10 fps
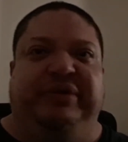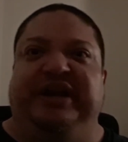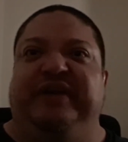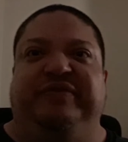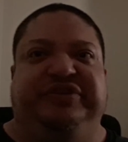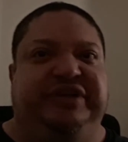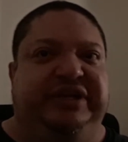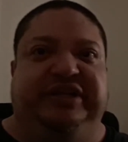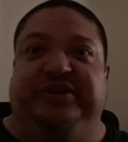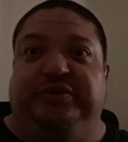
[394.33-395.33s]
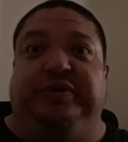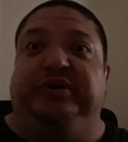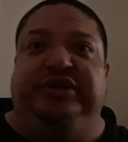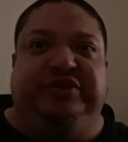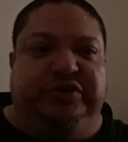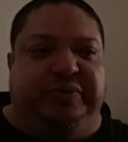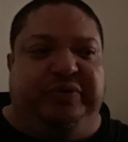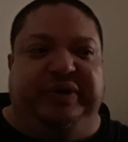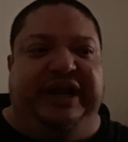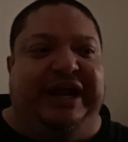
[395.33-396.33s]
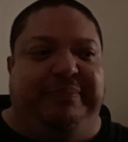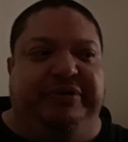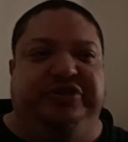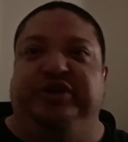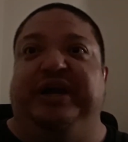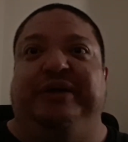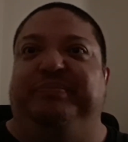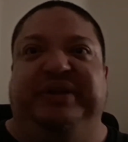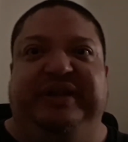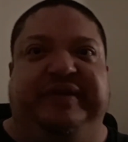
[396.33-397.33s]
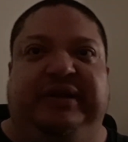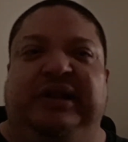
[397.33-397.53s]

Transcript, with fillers: I never said this is what this is what really happens. You gotta believe it.